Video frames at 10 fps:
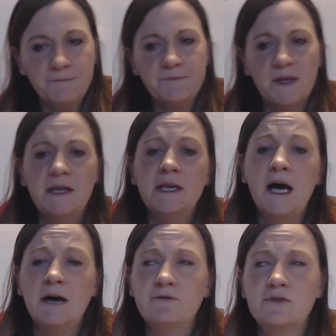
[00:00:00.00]

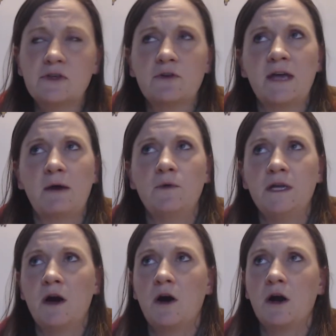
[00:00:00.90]
enough so that
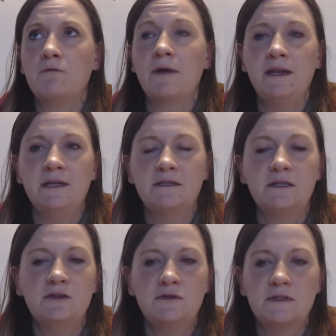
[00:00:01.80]
we are ready to
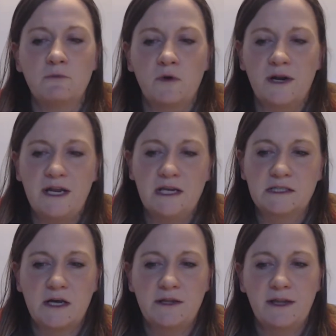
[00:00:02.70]
do some more
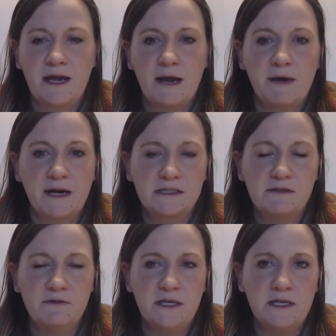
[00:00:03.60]
hands-on lab
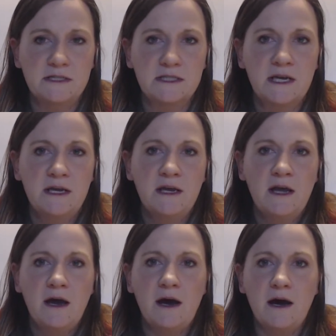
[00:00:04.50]
activities,
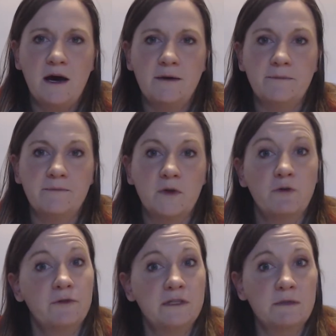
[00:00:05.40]

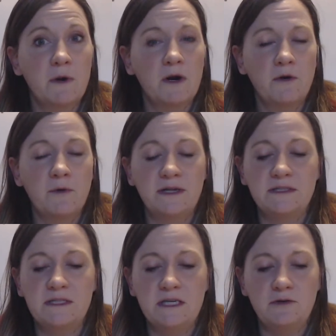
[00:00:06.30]
hopefully tomorrow when I
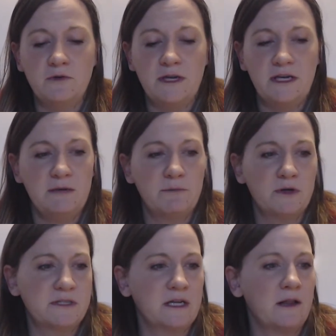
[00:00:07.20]
see you in
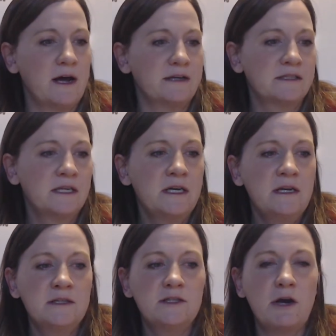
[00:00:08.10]
in-person class.
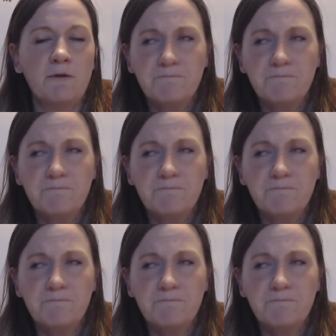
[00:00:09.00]
So